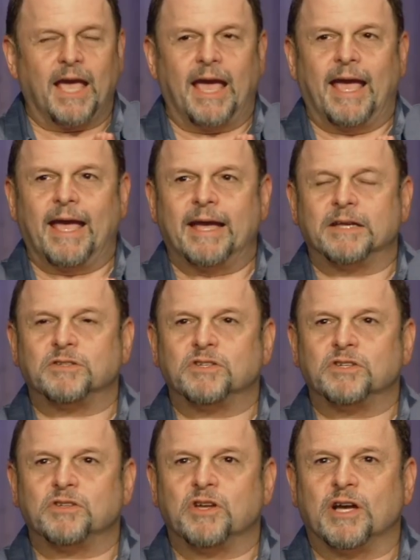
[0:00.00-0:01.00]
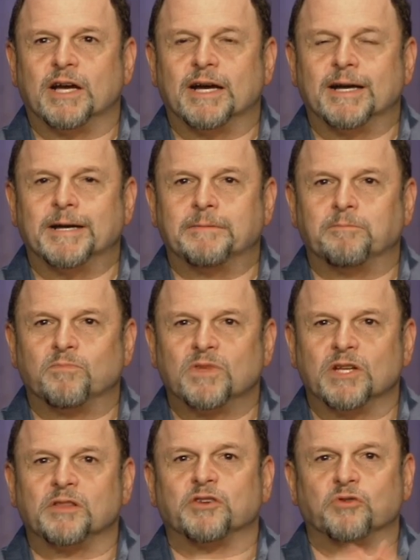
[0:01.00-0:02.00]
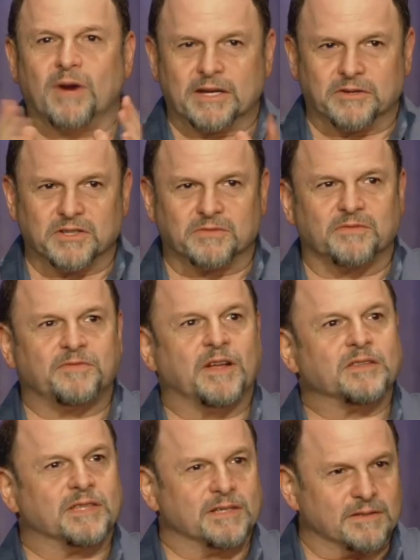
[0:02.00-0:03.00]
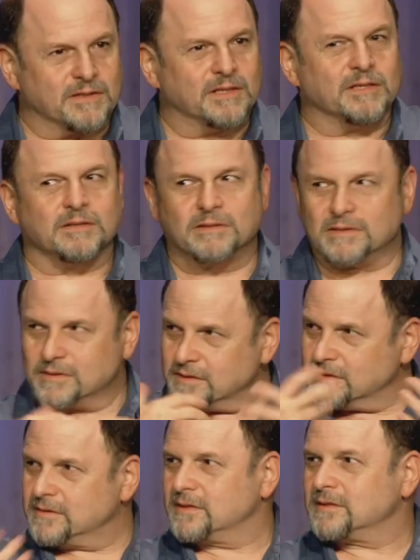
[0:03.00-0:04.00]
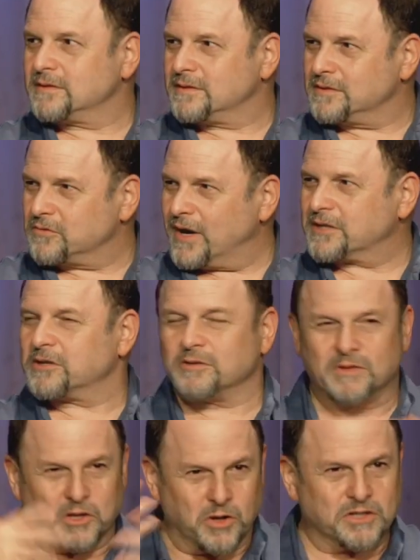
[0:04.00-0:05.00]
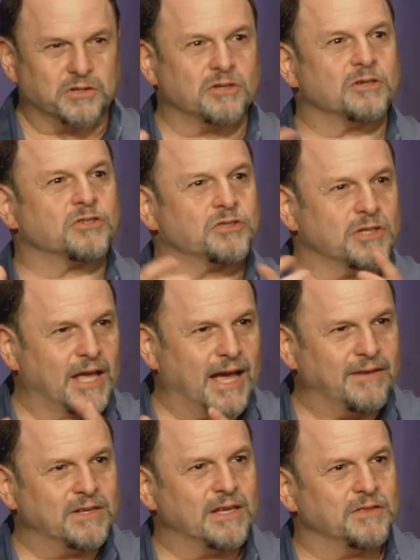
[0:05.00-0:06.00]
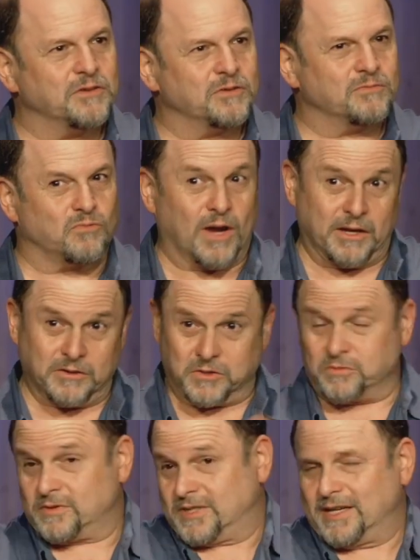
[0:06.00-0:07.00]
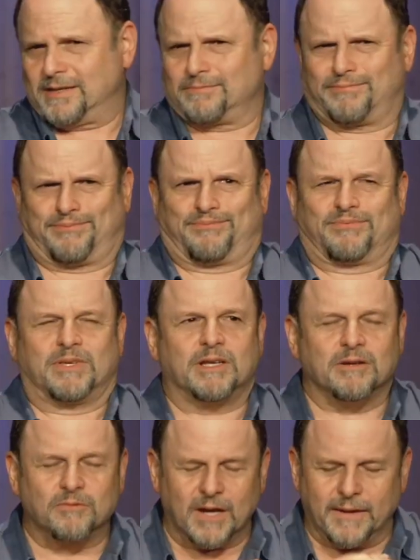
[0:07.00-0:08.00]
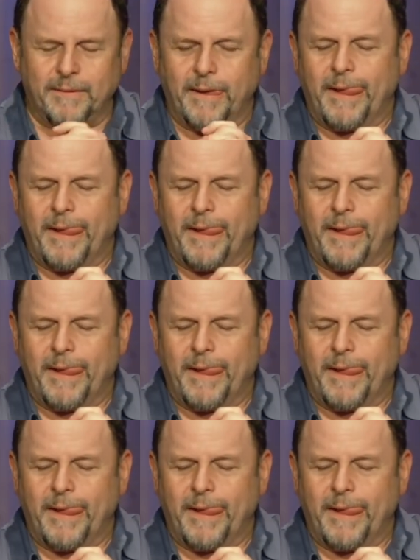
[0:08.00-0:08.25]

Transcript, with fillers: And, um, you know, the directors felt that the, the, the, director, the auteur, should have it, and the writers were saying, fuck no. Right.